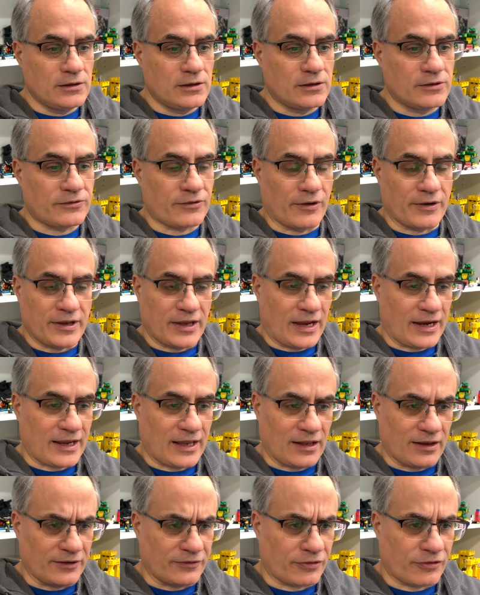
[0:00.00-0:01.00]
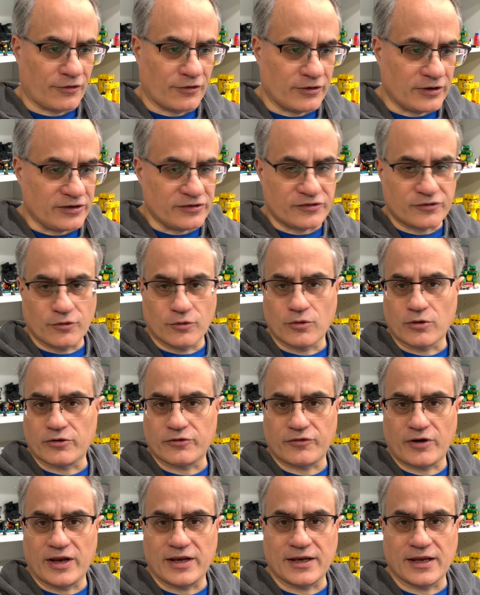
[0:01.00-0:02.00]
so, yeah, I got like 30 stores
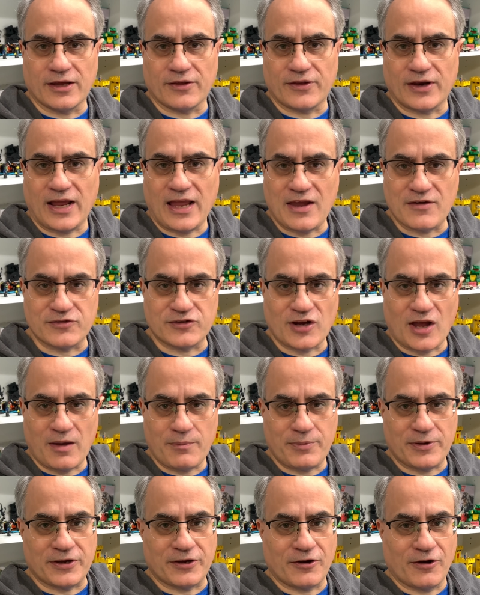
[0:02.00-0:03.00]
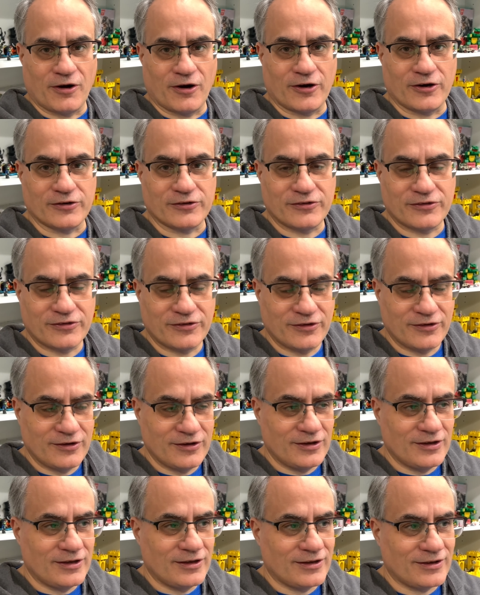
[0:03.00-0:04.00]
right now that I have shopping carts
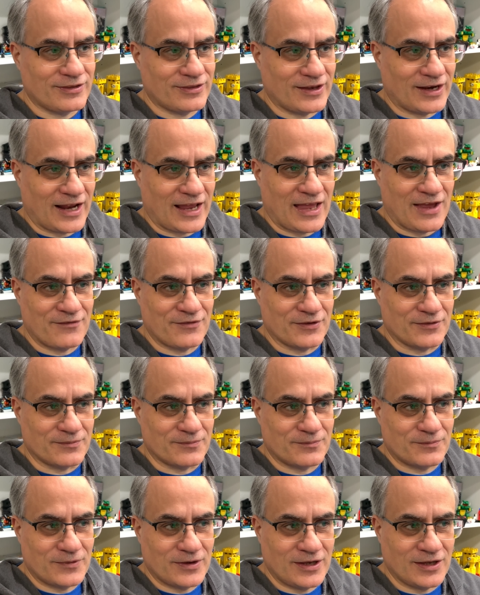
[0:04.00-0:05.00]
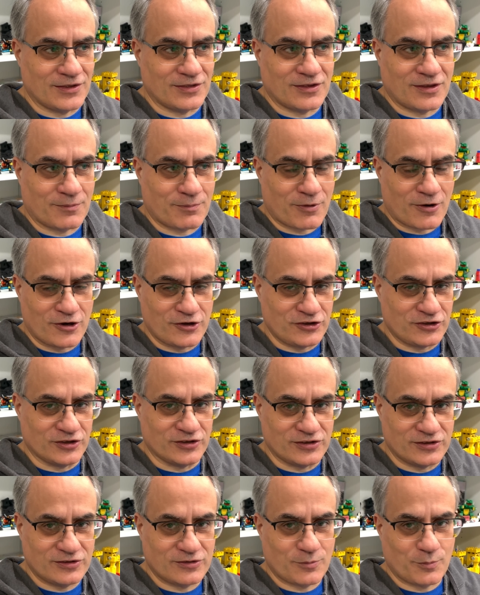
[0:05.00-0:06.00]
that I haven't hit the
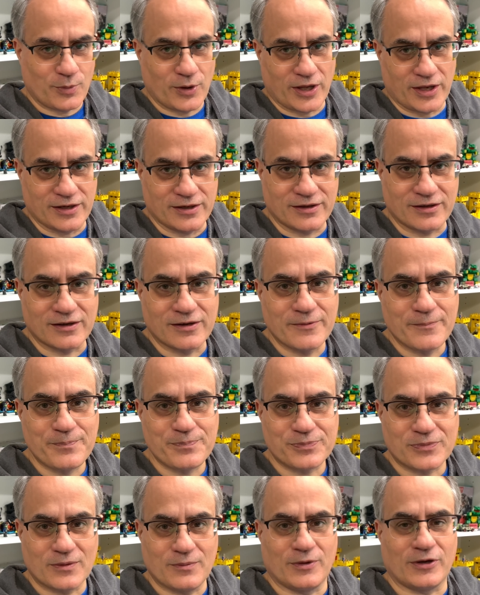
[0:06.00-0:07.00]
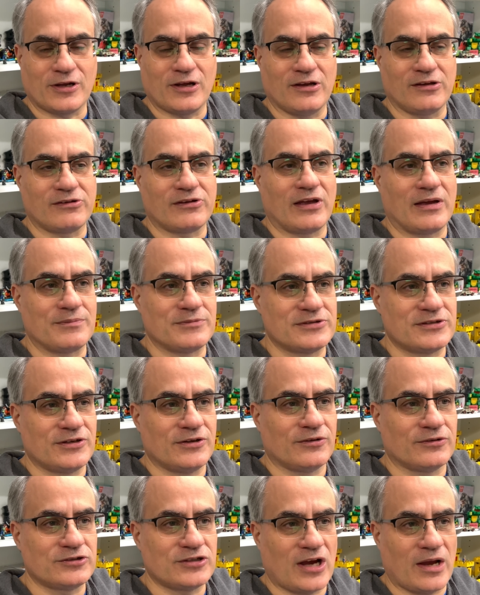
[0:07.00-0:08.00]
purchase button because I'm
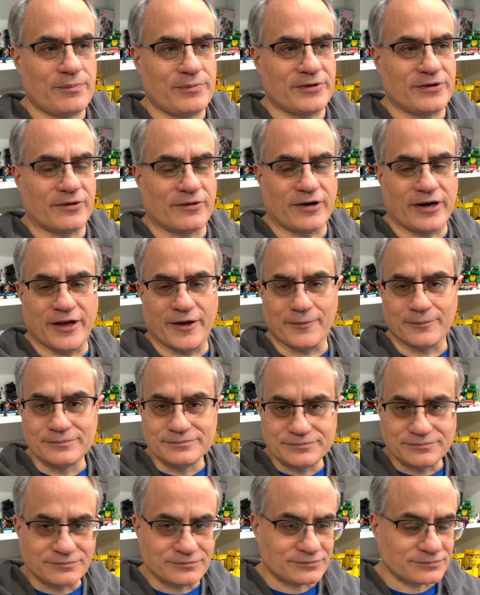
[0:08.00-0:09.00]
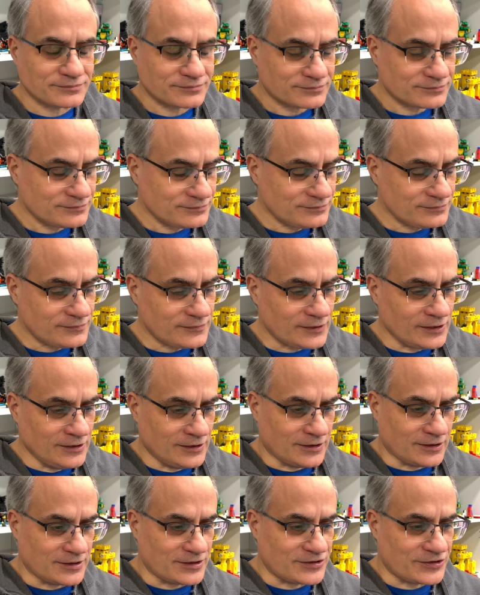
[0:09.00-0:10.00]
still shopping around.
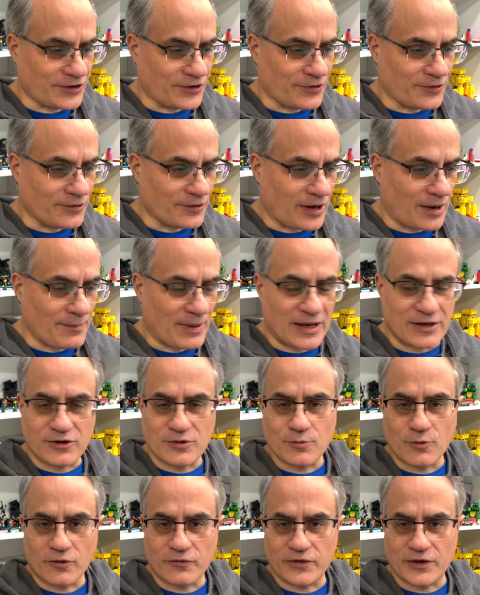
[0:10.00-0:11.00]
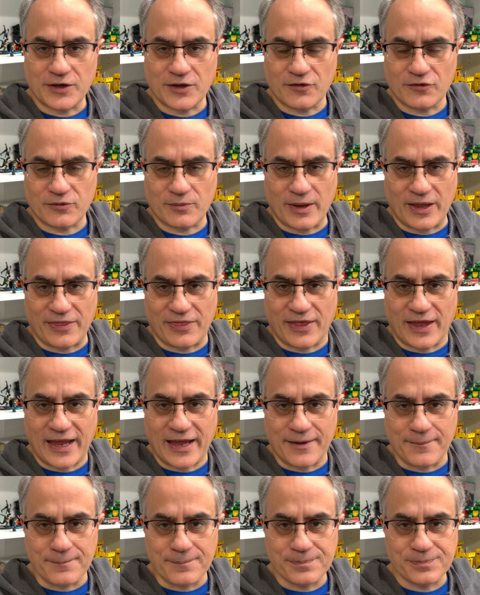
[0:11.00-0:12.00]
Uh, so, I might do more videos about
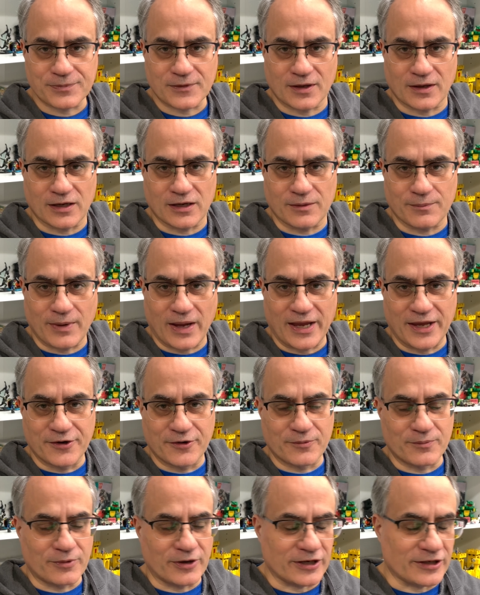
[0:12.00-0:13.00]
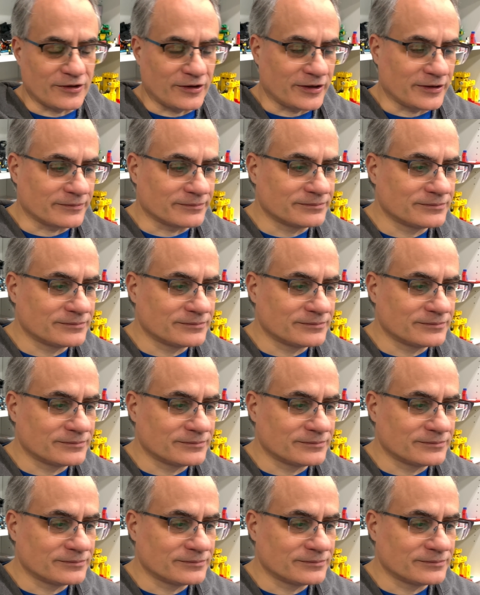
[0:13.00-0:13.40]
that uh, buying on BrickLink